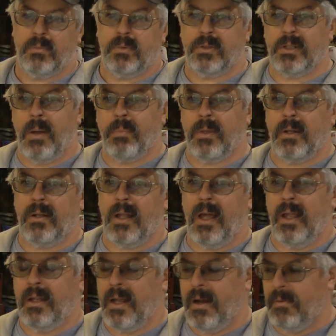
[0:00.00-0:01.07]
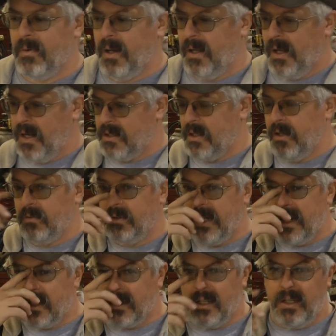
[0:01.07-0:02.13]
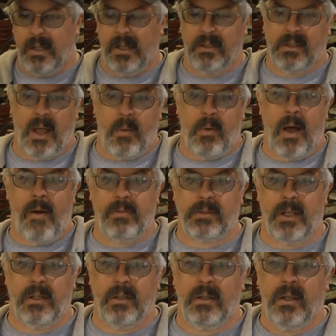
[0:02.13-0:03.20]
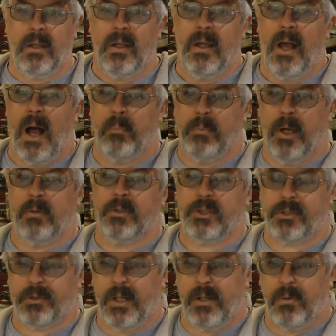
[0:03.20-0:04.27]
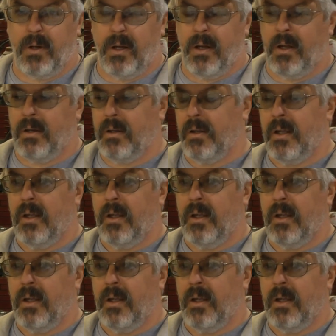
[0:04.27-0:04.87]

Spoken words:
Something like in that range. And the reason is I'm building a street rod.